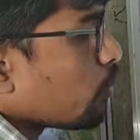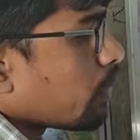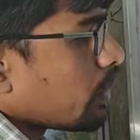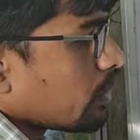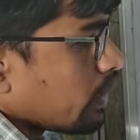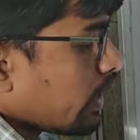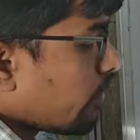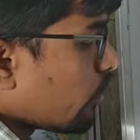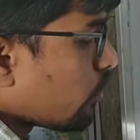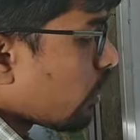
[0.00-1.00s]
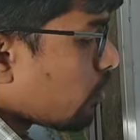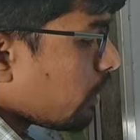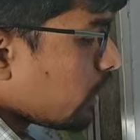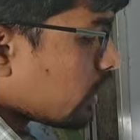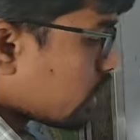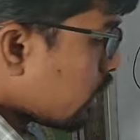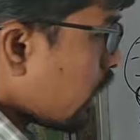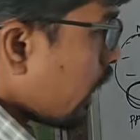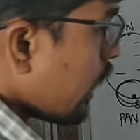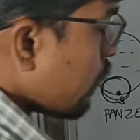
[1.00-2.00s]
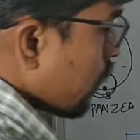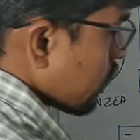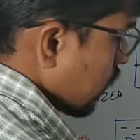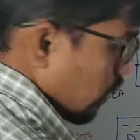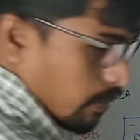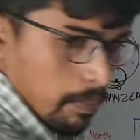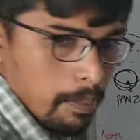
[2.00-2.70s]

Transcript: movement. Equatorial means it was the